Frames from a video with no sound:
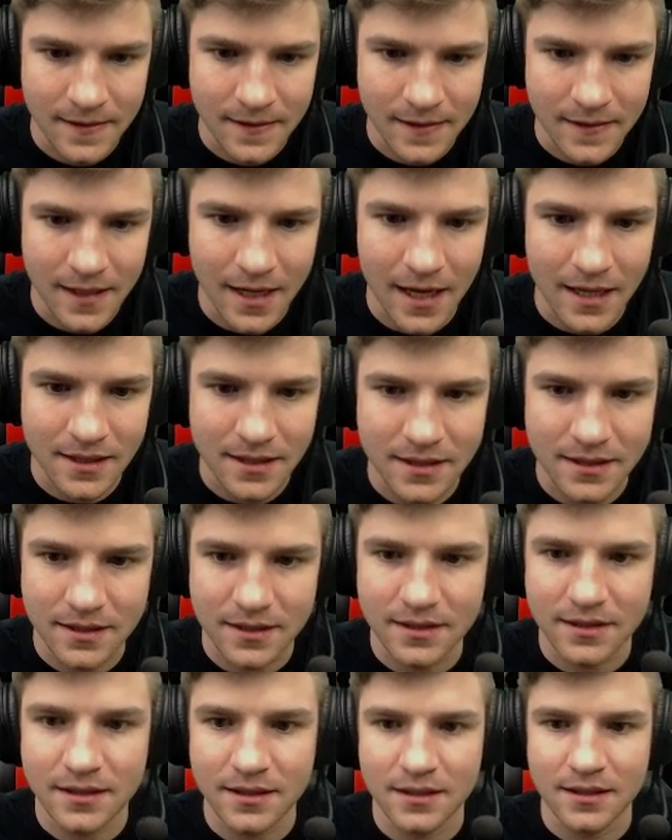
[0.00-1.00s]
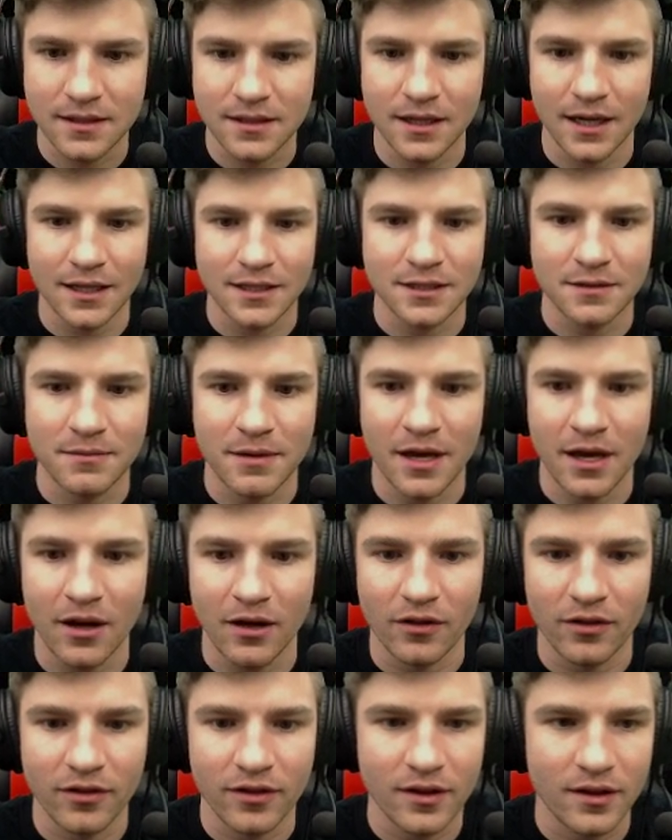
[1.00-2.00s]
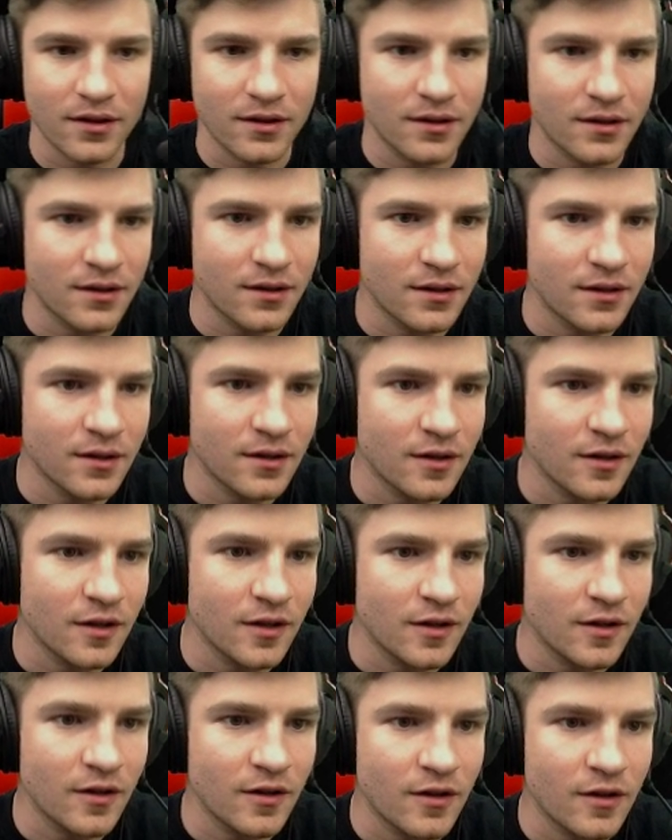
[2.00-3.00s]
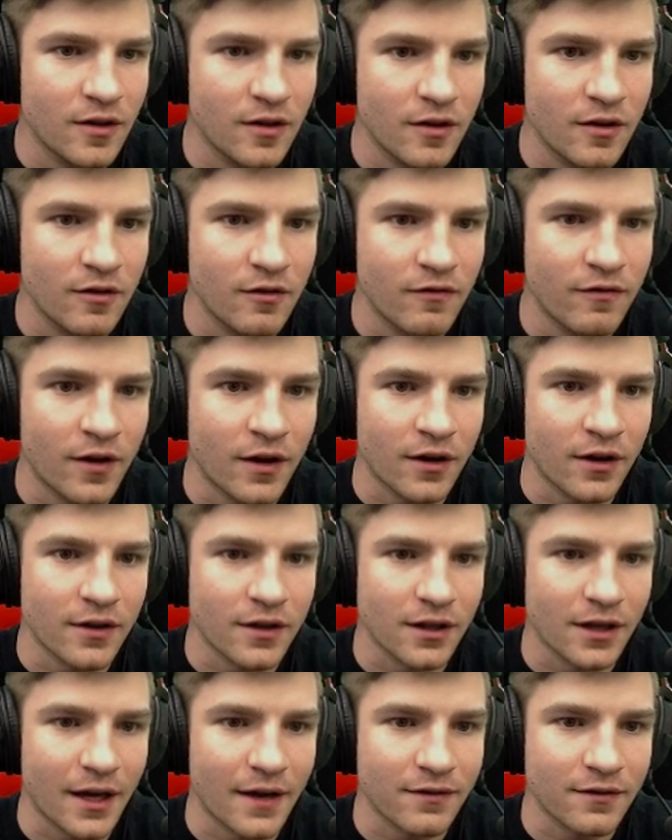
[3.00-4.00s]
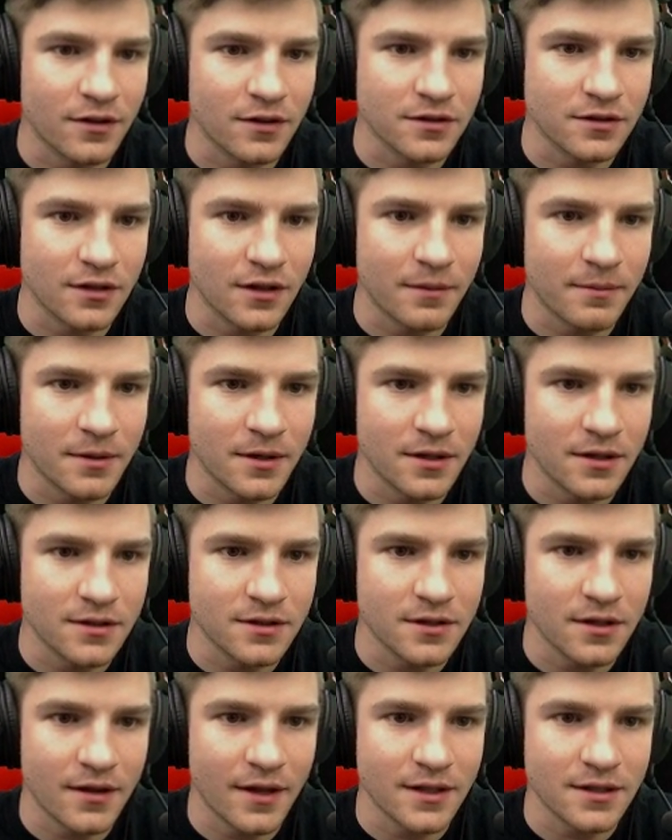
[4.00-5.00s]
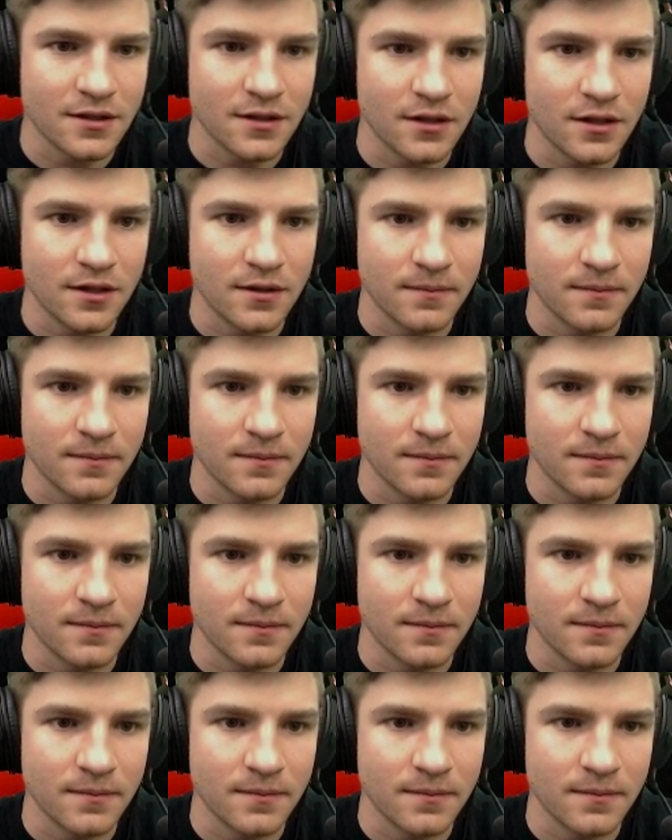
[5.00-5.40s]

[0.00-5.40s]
Yes! Got some health. Found another life crystal up here, so that's good.